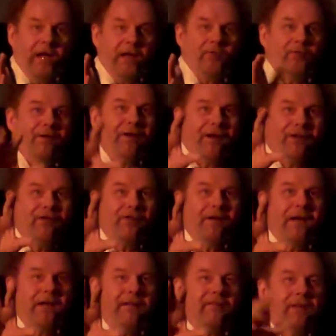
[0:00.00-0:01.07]
And, and you
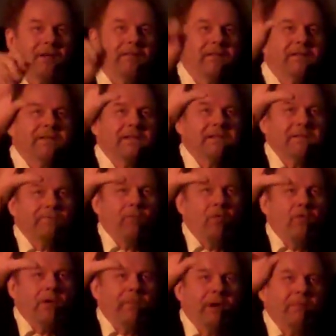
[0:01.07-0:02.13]
kind of think this is
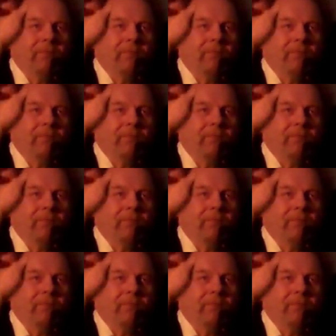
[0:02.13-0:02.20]
all